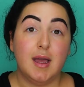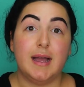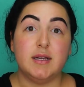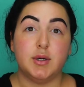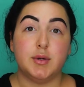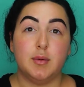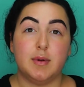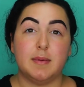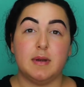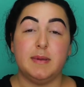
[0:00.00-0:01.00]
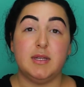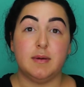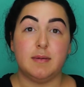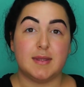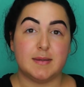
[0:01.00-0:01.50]
I don't know what I'm going to be
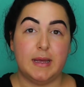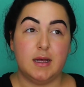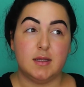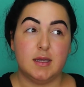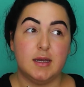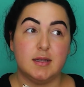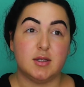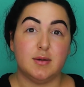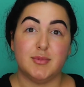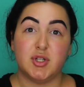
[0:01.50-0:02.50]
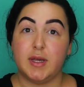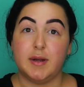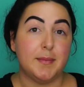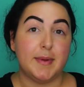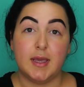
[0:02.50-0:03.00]
doing with this palette yet, so I'm just
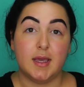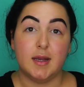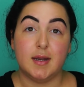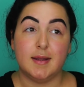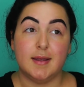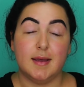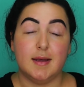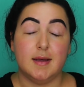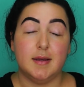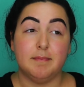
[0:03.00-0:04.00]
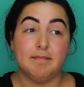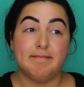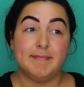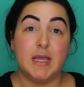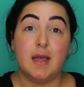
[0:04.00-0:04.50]
kind of wing it.
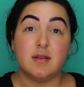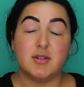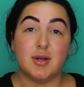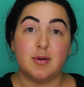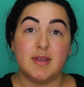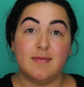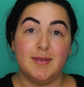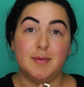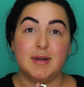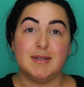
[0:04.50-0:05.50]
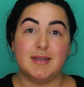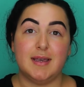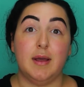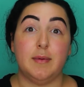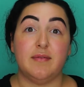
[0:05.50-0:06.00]
Yeah, so if you want to see
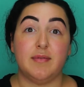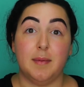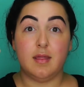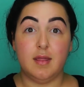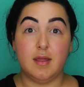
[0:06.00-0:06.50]
how I went from